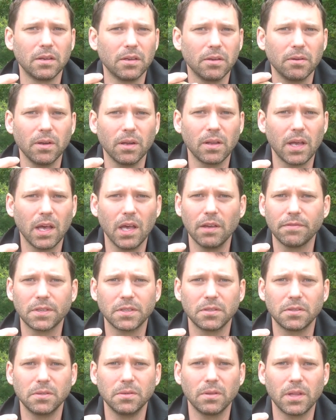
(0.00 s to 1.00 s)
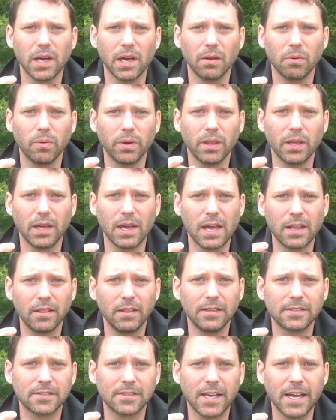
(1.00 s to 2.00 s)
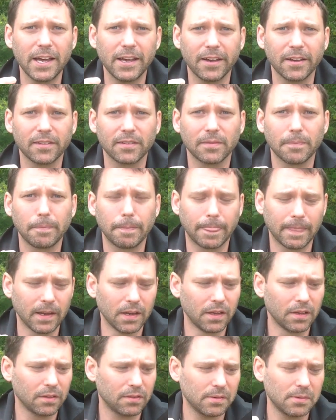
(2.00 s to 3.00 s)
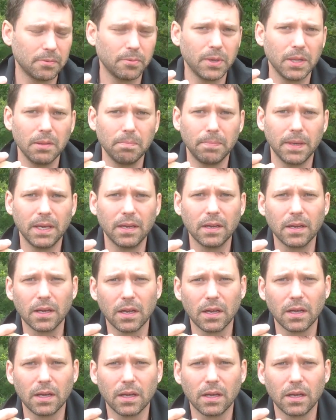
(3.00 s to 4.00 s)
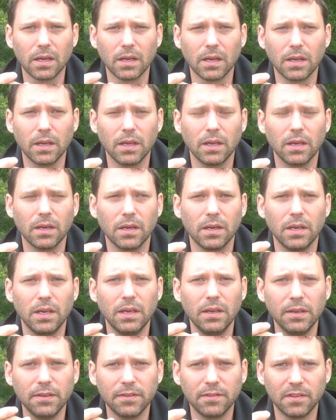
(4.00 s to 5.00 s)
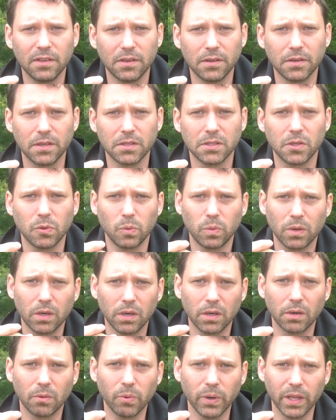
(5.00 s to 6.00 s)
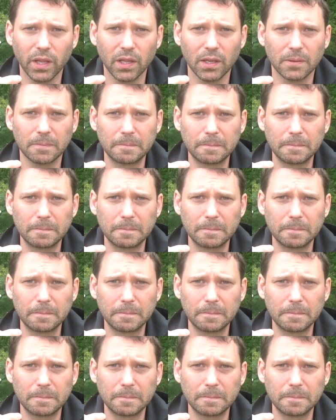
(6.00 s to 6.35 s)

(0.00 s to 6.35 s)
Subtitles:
You don't have to do that with this axe, so it will be easier to work with it.